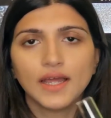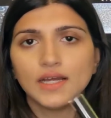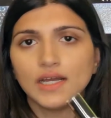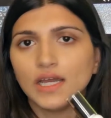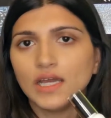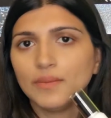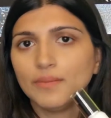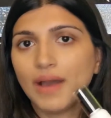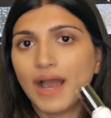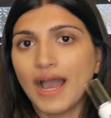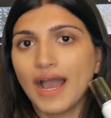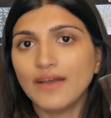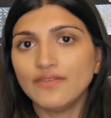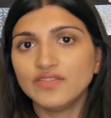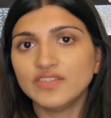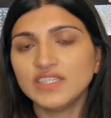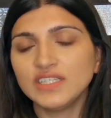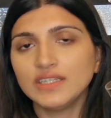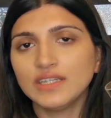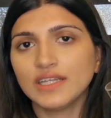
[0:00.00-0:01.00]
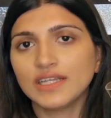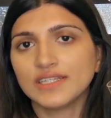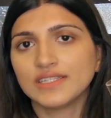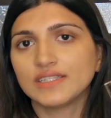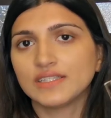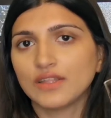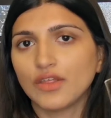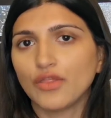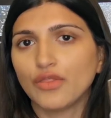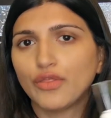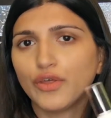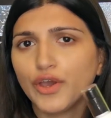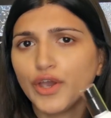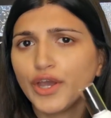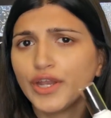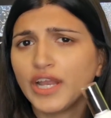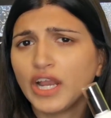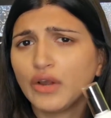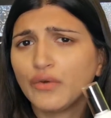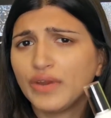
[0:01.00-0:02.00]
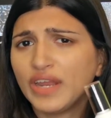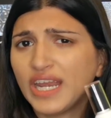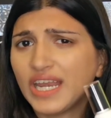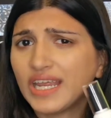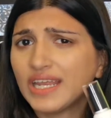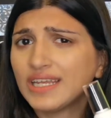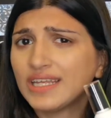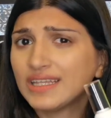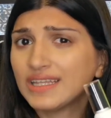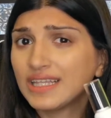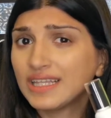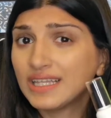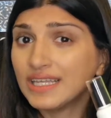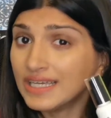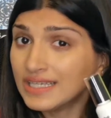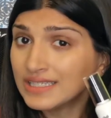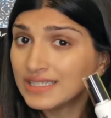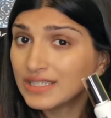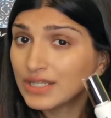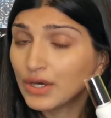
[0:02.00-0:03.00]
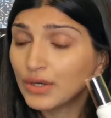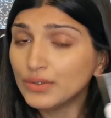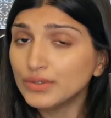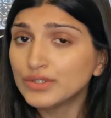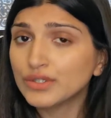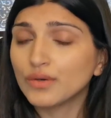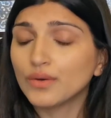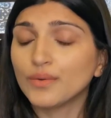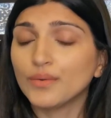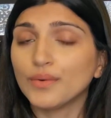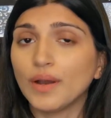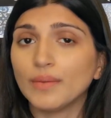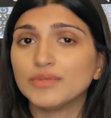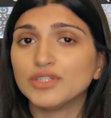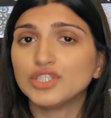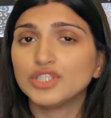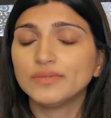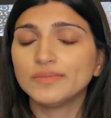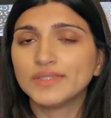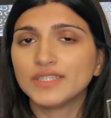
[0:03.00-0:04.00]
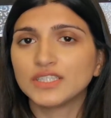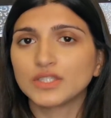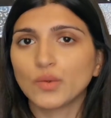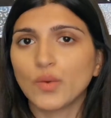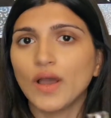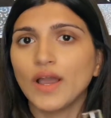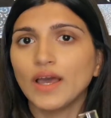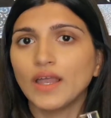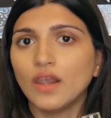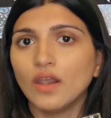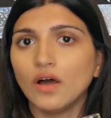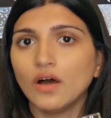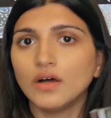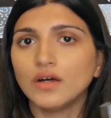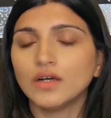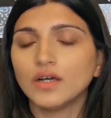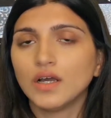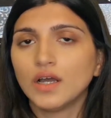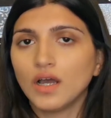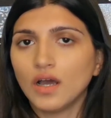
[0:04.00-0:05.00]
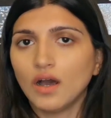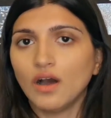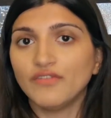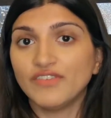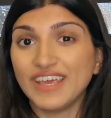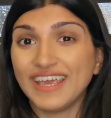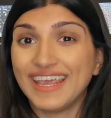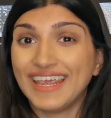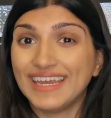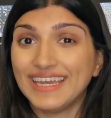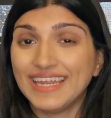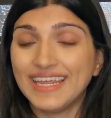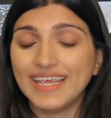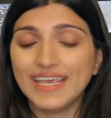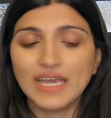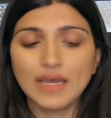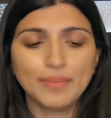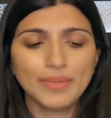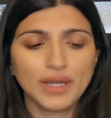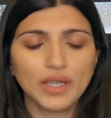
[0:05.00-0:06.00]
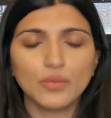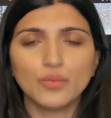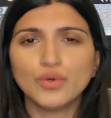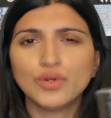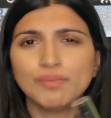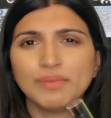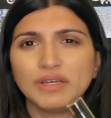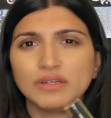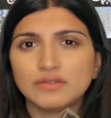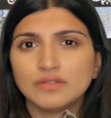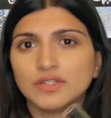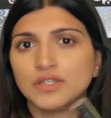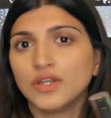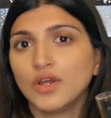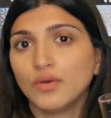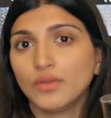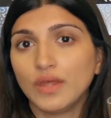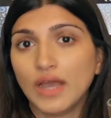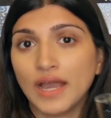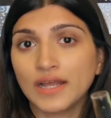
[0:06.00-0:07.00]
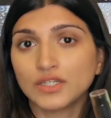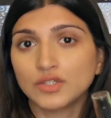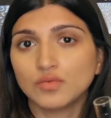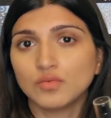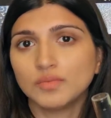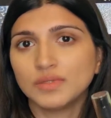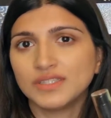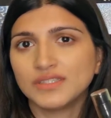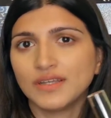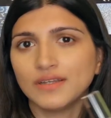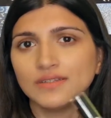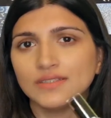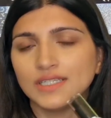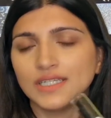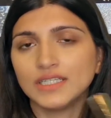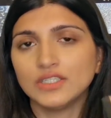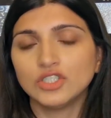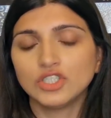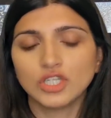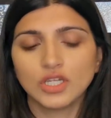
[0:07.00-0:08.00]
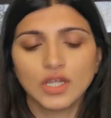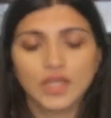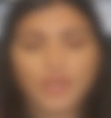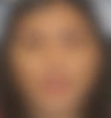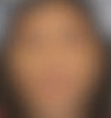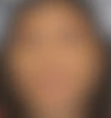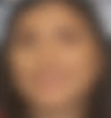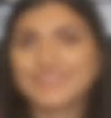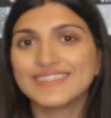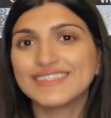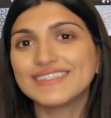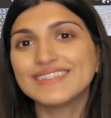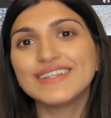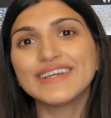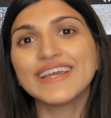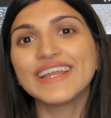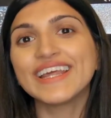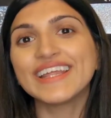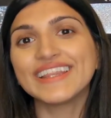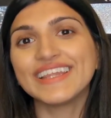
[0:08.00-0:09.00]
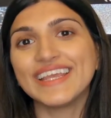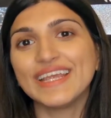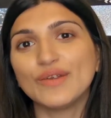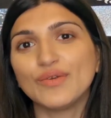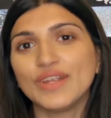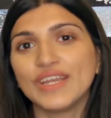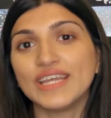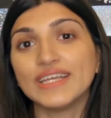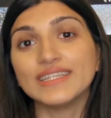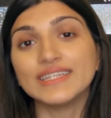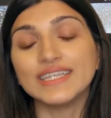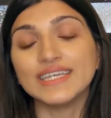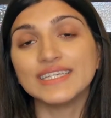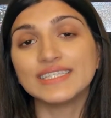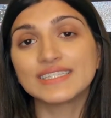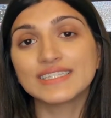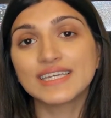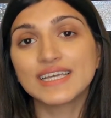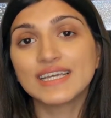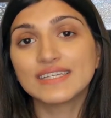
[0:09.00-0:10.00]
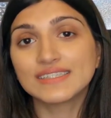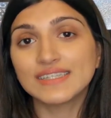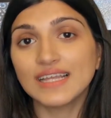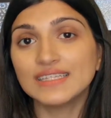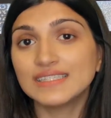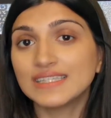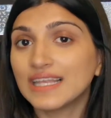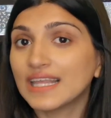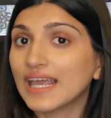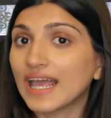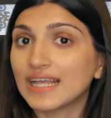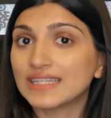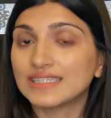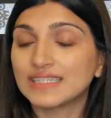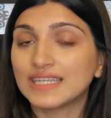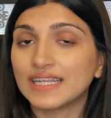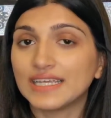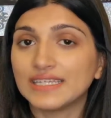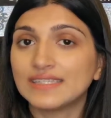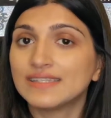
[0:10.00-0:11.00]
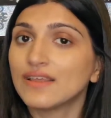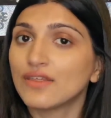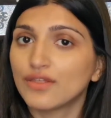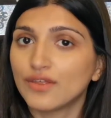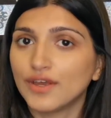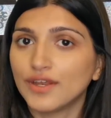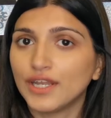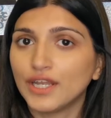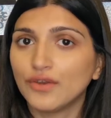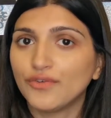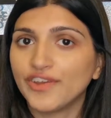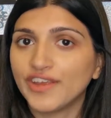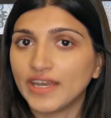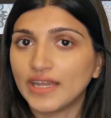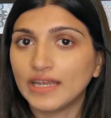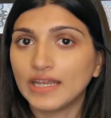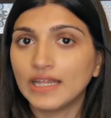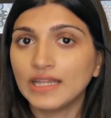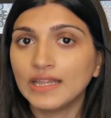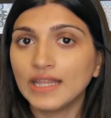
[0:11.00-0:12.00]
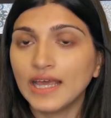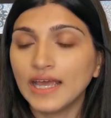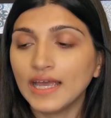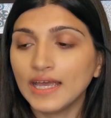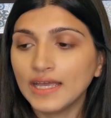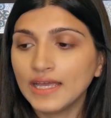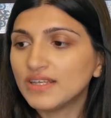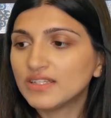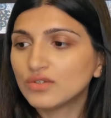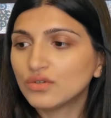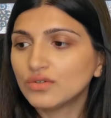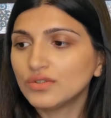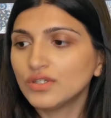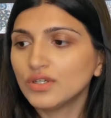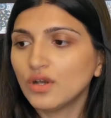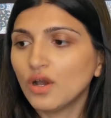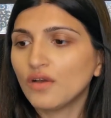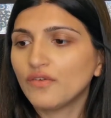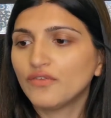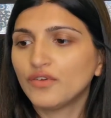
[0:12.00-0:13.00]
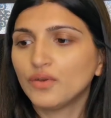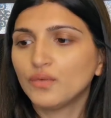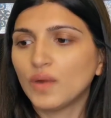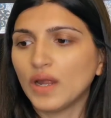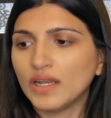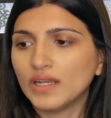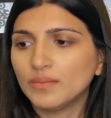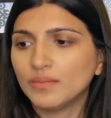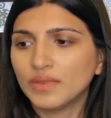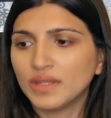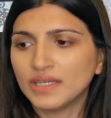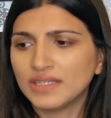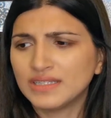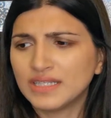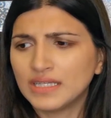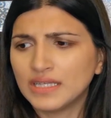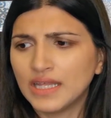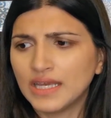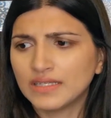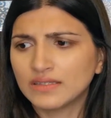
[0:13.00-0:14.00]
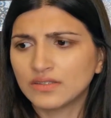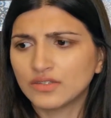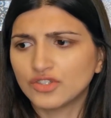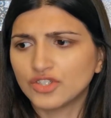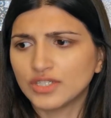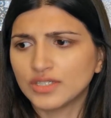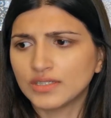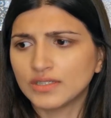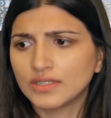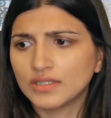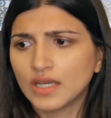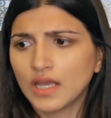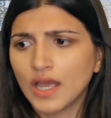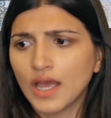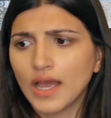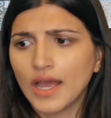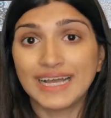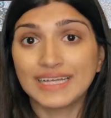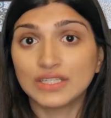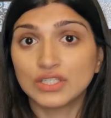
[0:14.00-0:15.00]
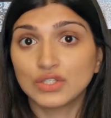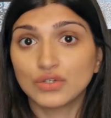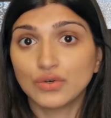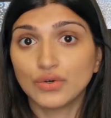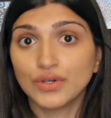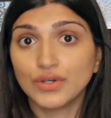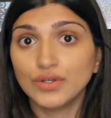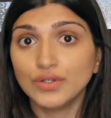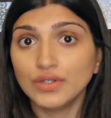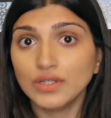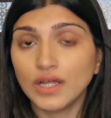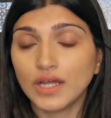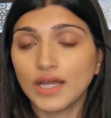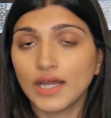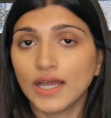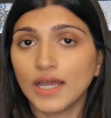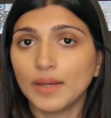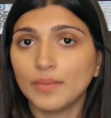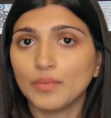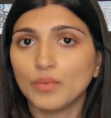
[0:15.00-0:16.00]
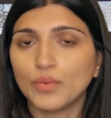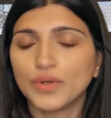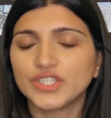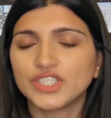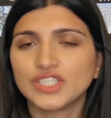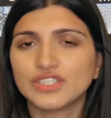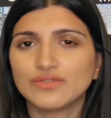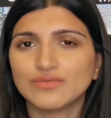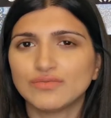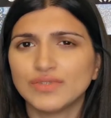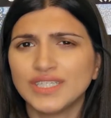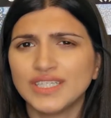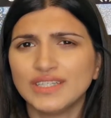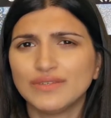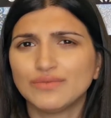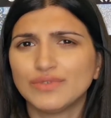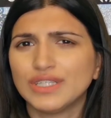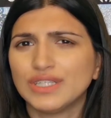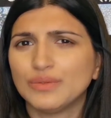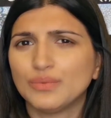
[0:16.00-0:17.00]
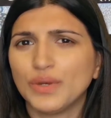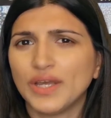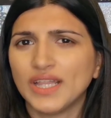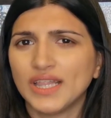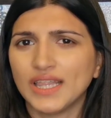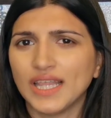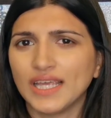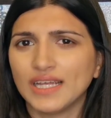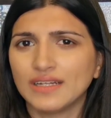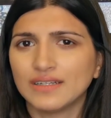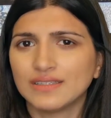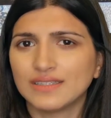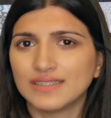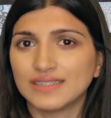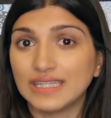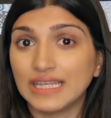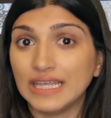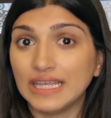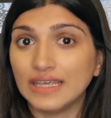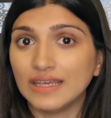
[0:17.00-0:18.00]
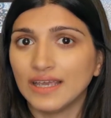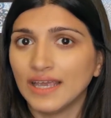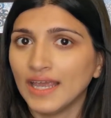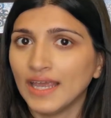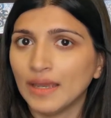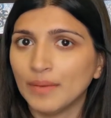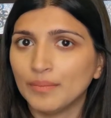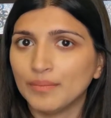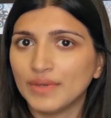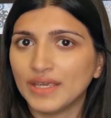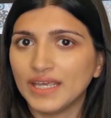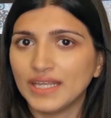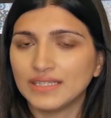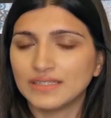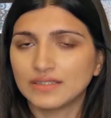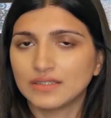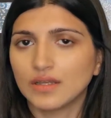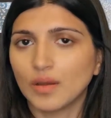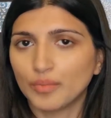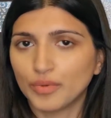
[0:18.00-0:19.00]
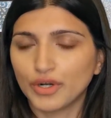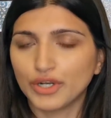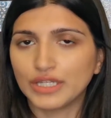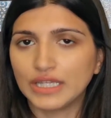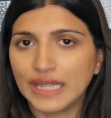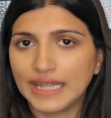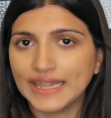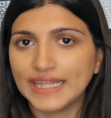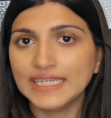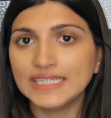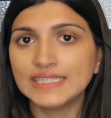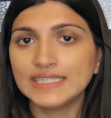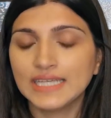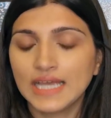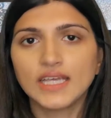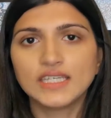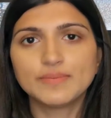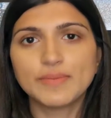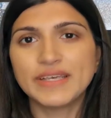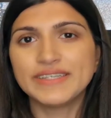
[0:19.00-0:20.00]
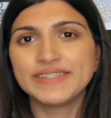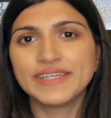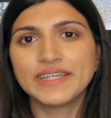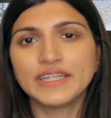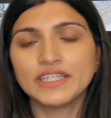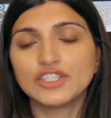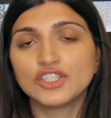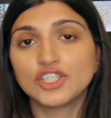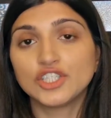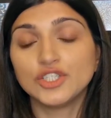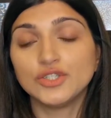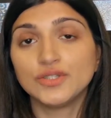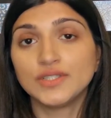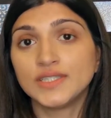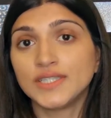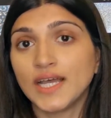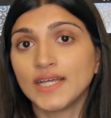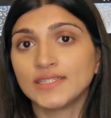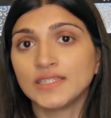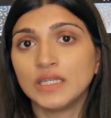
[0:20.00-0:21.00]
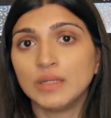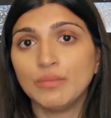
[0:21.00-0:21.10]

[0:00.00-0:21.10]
I have seen that it's the third ingredient in the list though, so I'm assuming there's quite a lot of it in here, but it would be good to know the actual percentage. So just looking at the ingredient list, salicylic acid is the third ingredient in there. It's also got a few random things in there, such as castor oil, which is really weird thing to see in a product like this. It's basically just used as an